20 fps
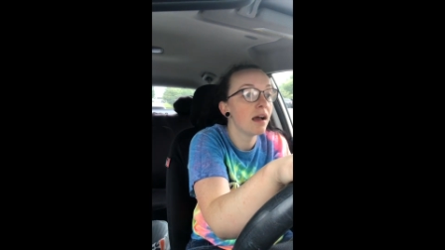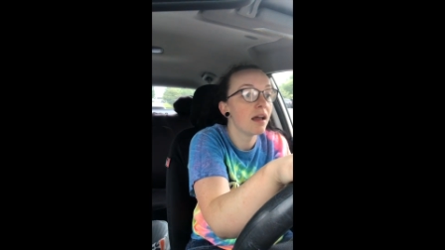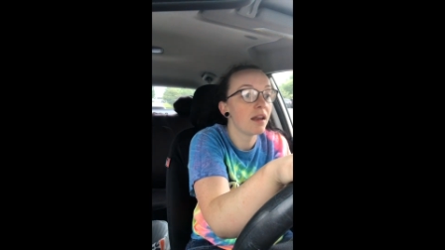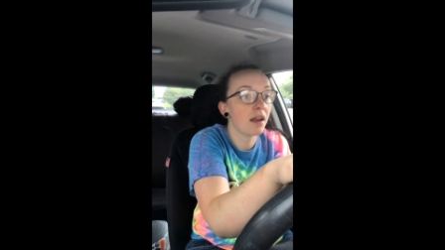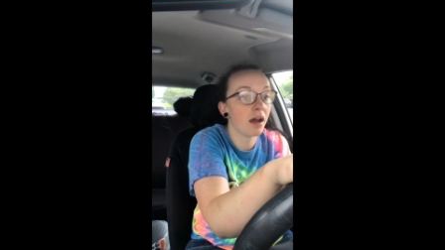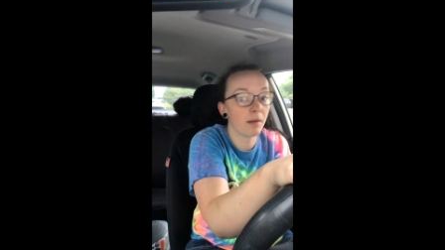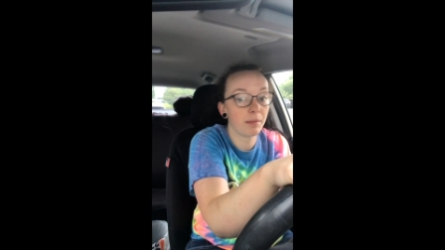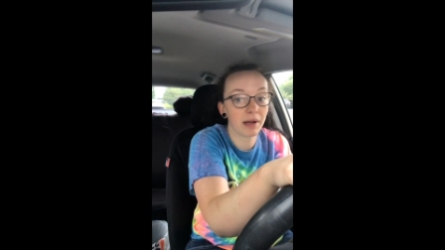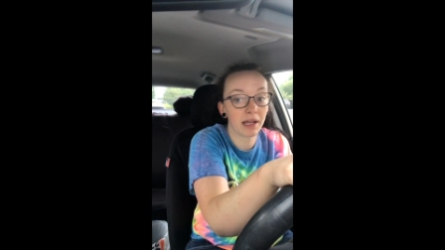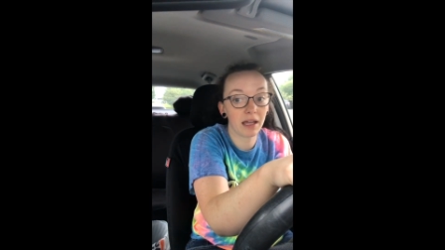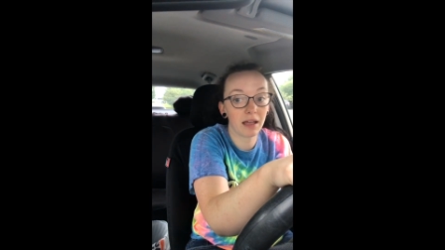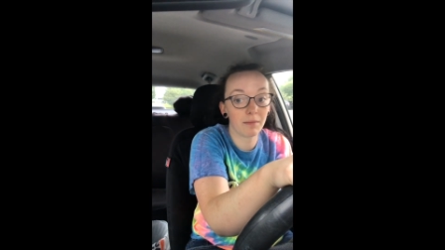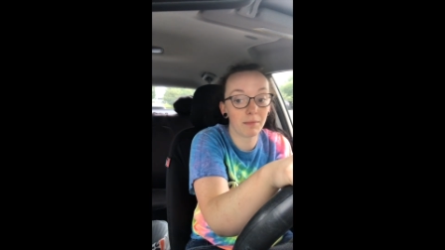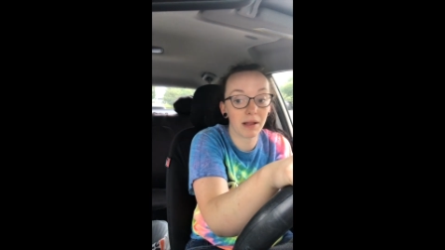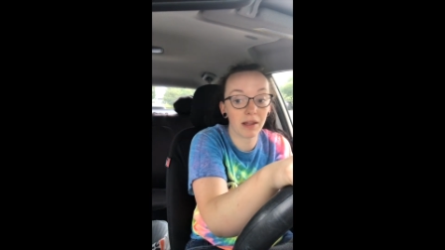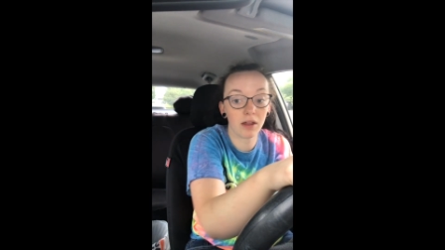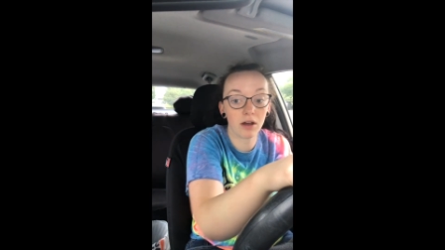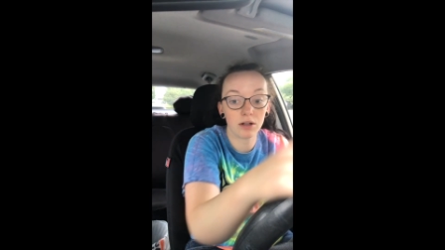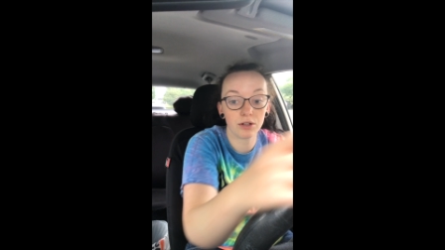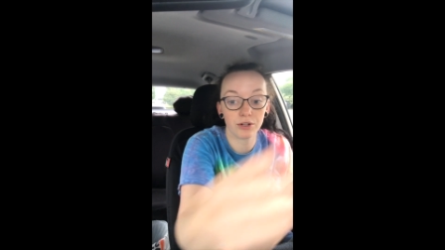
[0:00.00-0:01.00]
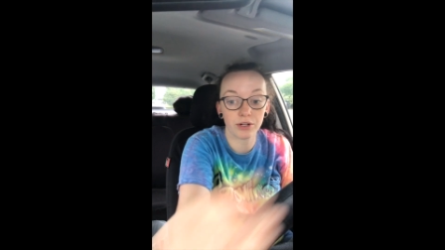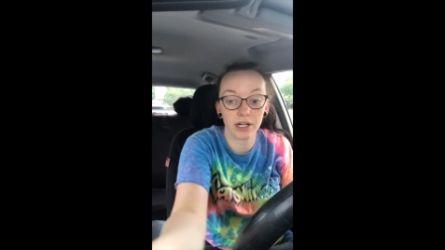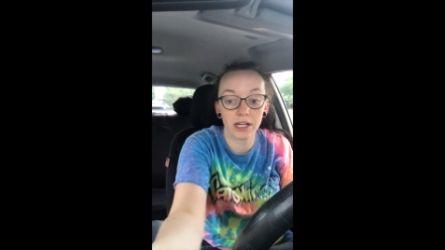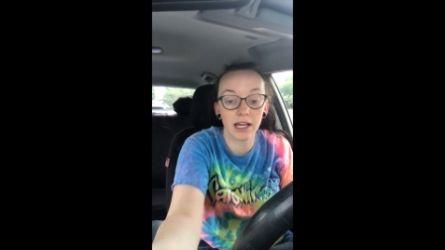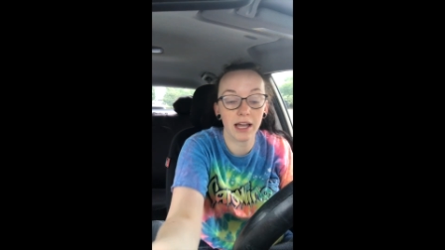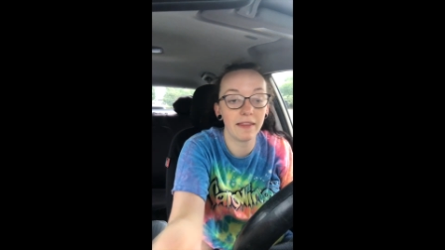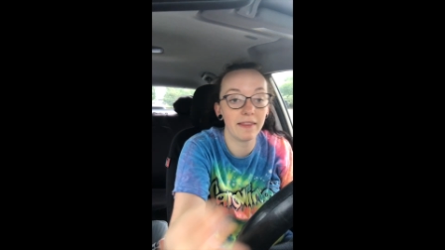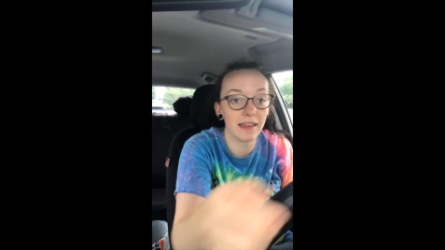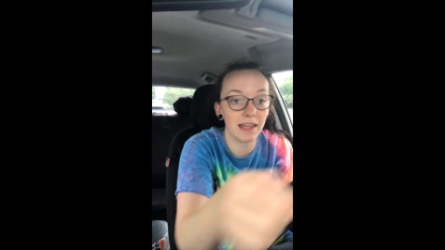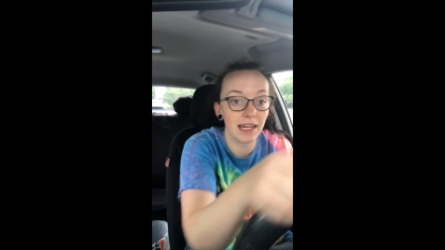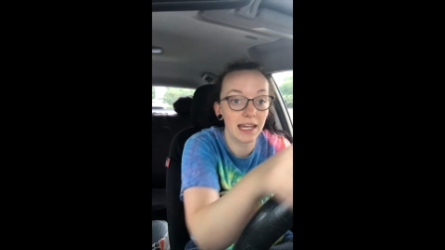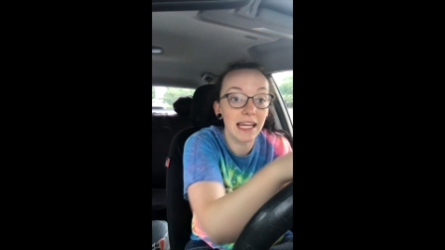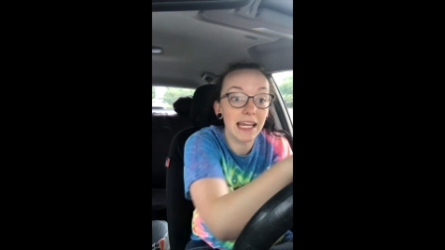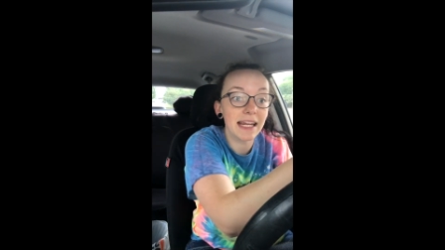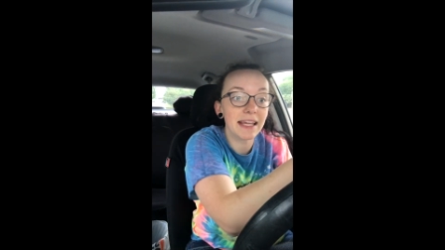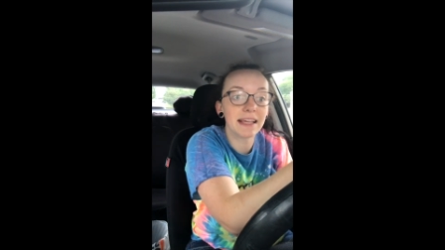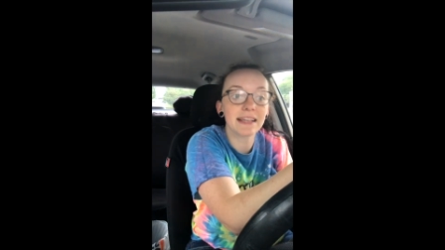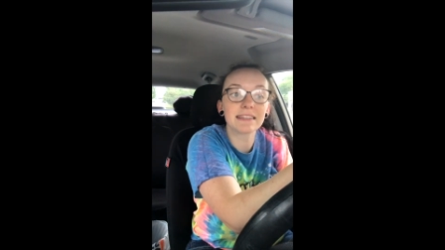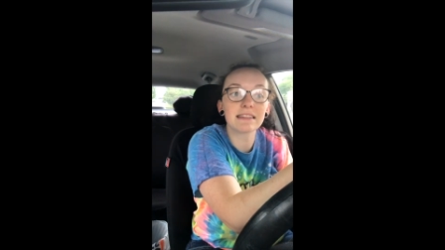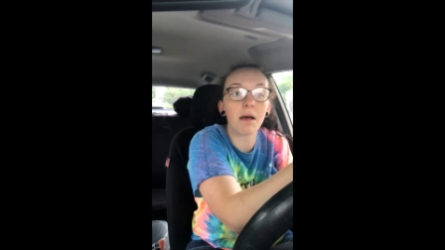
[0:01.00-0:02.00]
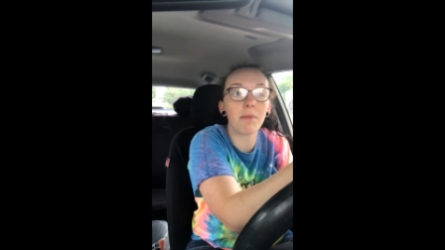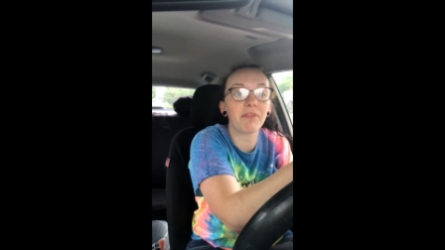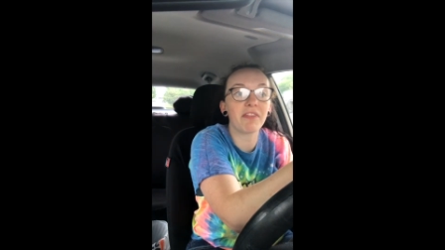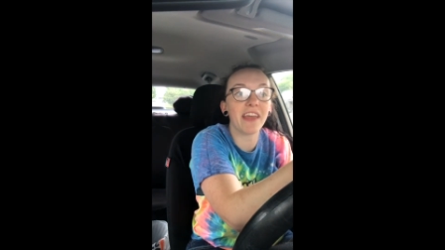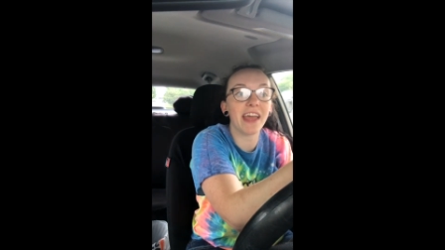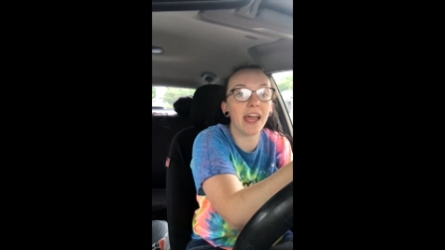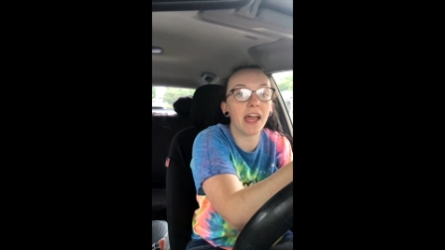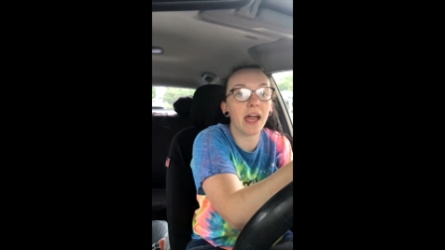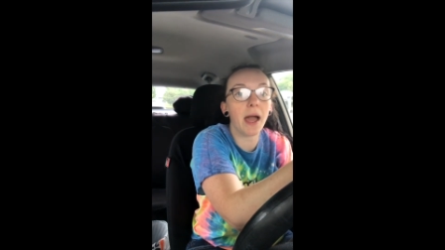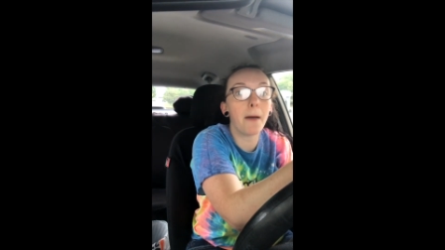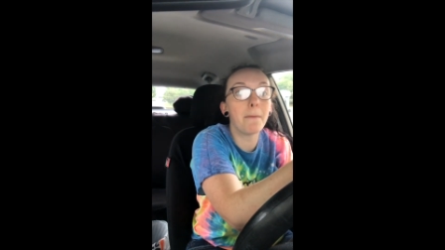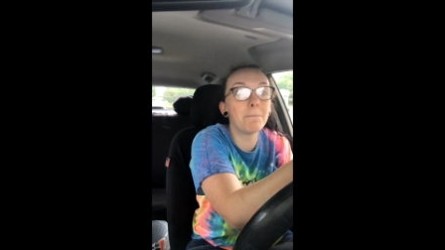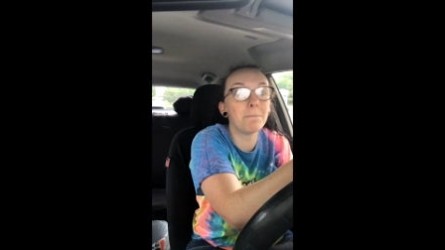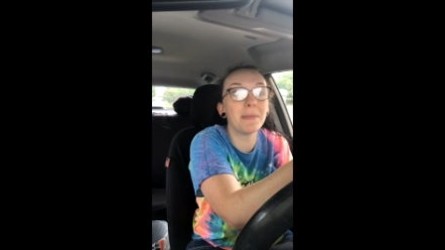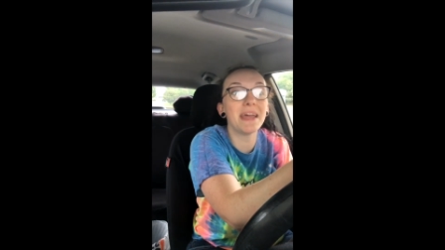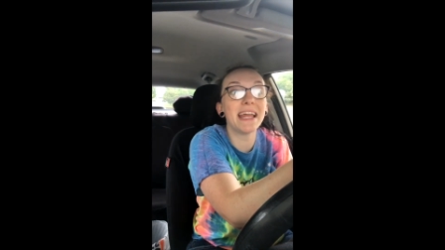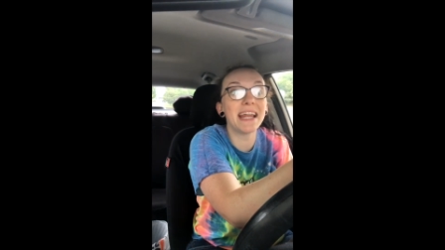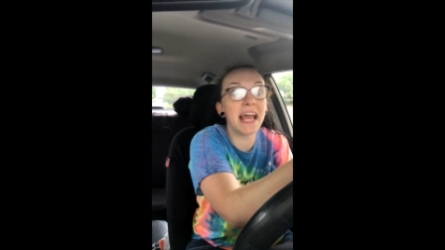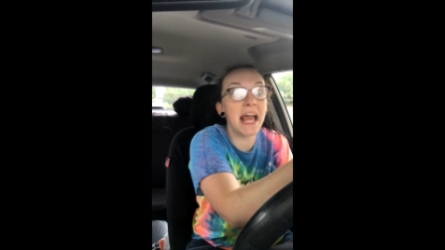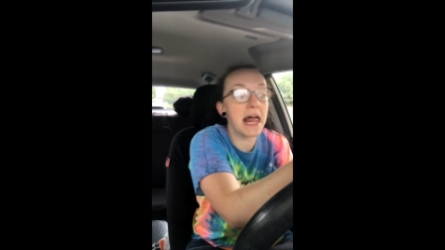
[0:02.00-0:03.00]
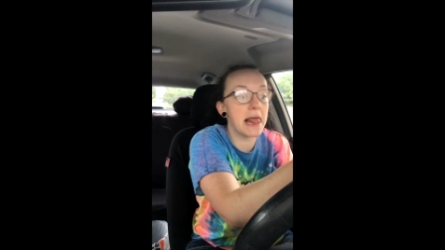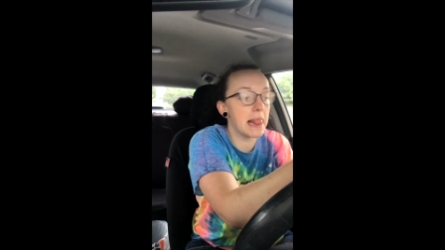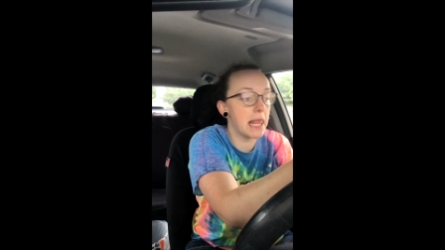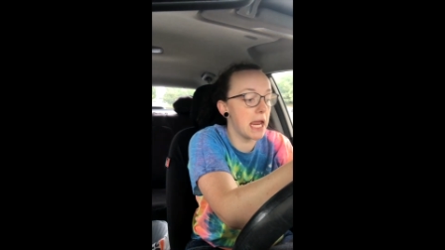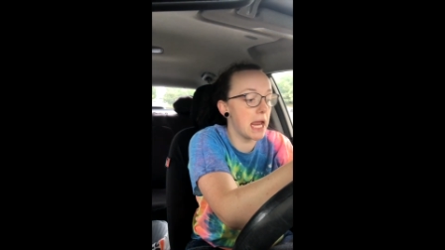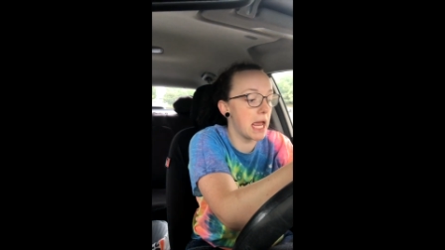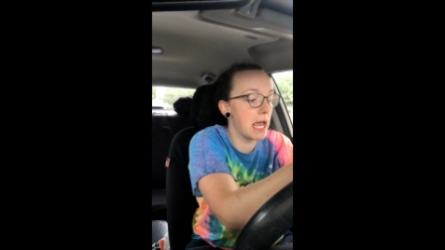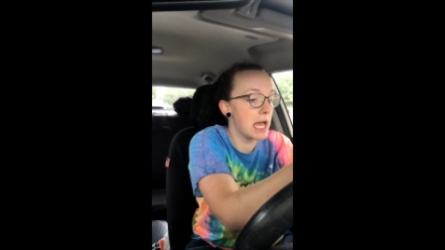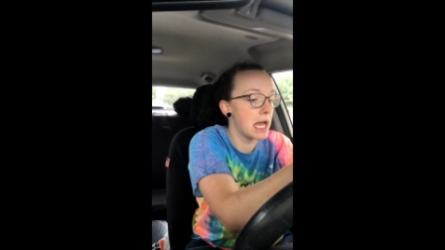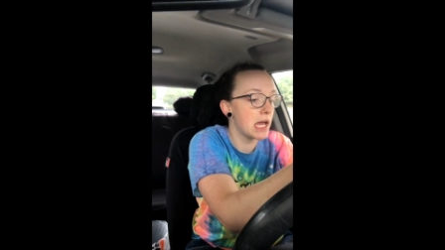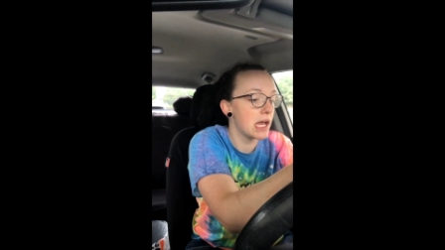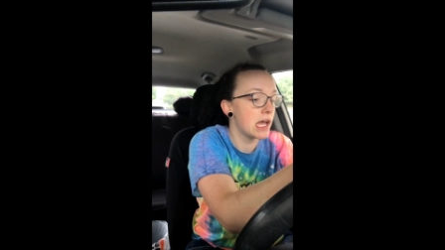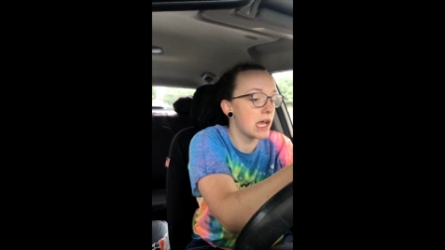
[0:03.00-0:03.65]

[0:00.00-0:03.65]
not bringing in my laundry and then needing something immediately.